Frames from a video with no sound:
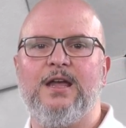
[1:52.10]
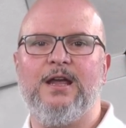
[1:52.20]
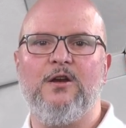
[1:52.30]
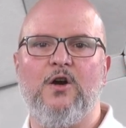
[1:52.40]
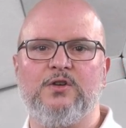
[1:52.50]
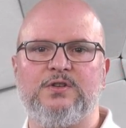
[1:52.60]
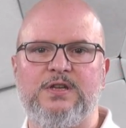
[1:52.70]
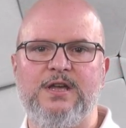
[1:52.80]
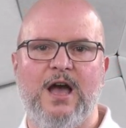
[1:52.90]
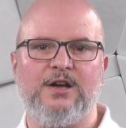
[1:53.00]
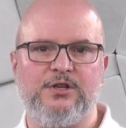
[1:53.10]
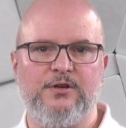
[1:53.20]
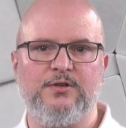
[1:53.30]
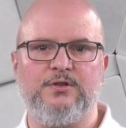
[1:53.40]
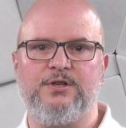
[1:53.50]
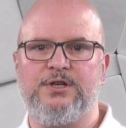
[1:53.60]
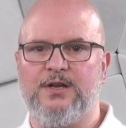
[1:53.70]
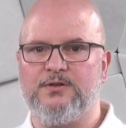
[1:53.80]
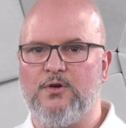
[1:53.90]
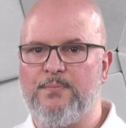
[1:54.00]
It logs key actions such
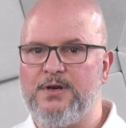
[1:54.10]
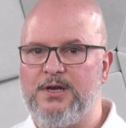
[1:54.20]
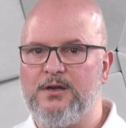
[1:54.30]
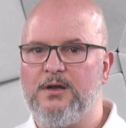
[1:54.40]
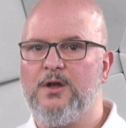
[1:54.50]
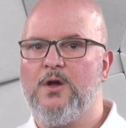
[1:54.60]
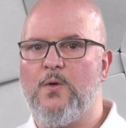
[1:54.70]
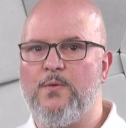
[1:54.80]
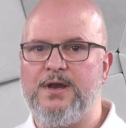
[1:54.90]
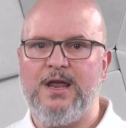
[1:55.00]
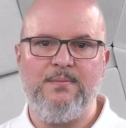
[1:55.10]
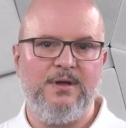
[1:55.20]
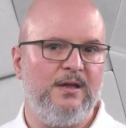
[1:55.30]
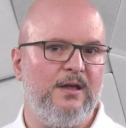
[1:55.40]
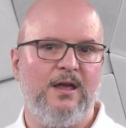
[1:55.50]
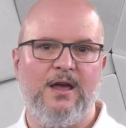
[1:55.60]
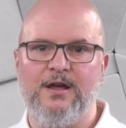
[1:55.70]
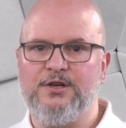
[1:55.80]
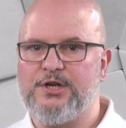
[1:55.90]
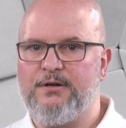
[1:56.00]
as opening, renaming,
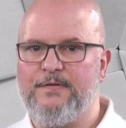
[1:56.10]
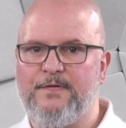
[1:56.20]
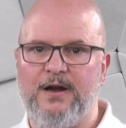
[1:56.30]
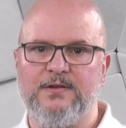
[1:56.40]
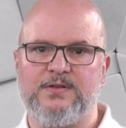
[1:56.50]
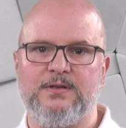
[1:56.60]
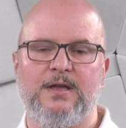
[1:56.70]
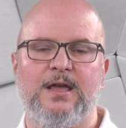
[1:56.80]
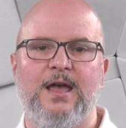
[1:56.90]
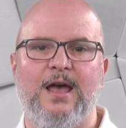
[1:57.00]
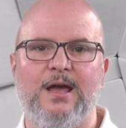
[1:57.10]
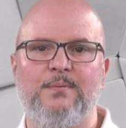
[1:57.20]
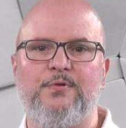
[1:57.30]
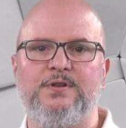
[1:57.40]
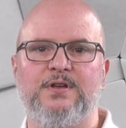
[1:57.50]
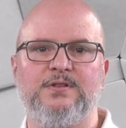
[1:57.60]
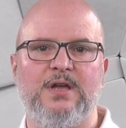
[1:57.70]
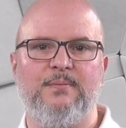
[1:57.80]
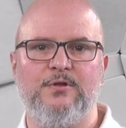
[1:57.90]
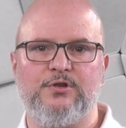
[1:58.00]
and sharing files, and presents
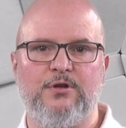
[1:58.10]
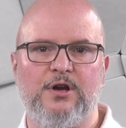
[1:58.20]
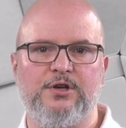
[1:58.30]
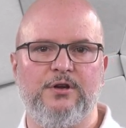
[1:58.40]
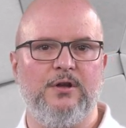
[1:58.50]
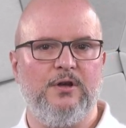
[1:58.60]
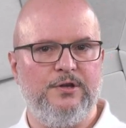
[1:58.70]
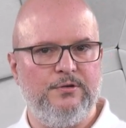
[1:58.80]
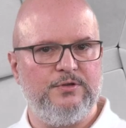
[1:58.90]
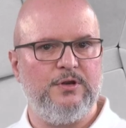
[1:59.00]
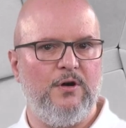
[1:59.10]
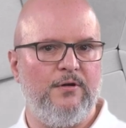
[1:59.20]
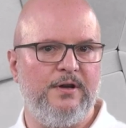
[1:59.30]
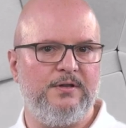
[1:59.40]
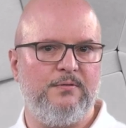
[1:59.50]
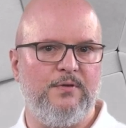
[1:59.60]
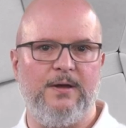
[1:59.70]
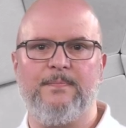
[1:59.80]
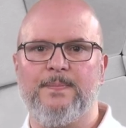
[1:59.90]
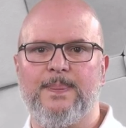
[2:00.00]
them in a structured, user-oriented
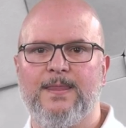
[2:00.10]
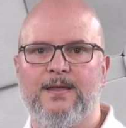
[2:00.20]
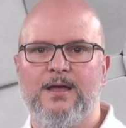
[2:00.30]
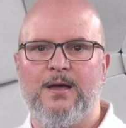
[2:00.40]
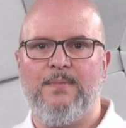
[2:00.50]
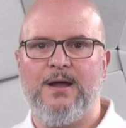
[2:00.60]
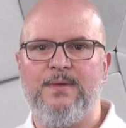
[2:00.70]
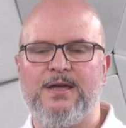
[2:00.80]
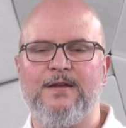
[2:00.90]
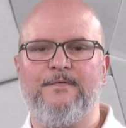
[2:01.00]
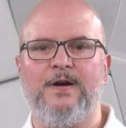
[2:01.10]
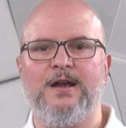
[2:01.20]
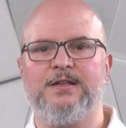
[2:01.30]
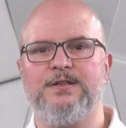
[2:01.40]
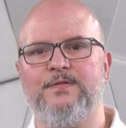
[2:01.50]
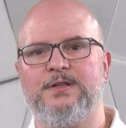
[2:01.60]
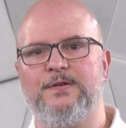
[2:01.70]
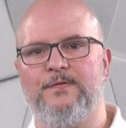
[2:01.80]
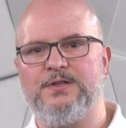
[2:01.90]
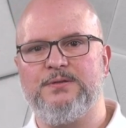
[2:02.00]
way. By making file
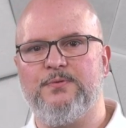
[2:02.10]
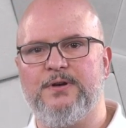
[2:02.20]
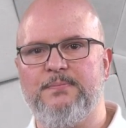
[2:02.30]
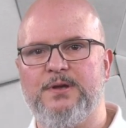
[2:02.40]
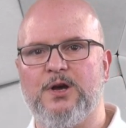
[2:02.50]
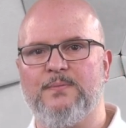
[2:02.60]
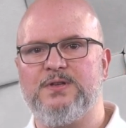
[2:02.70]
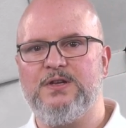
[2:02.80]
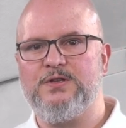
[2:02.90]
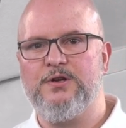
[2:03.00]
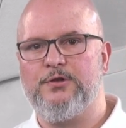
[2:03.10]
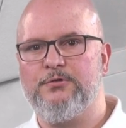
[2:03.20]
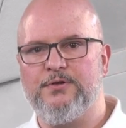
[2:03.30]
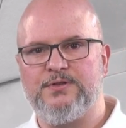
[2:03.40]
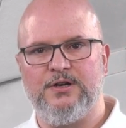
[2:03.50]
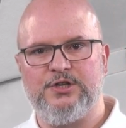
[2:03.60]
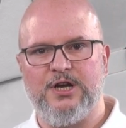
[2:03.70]
activity visible, it becomes easier to understand